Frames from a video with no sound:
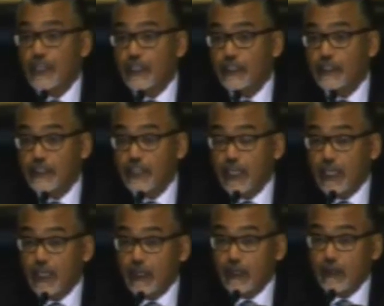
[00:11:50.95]
I
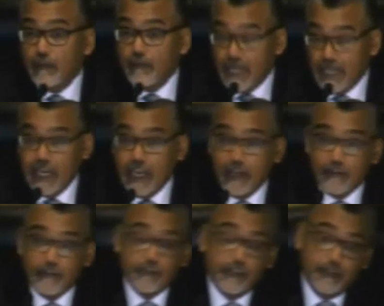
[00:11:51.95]
understand, might
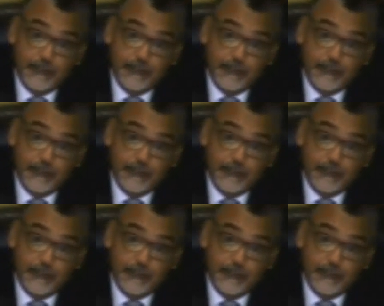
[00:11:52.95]
have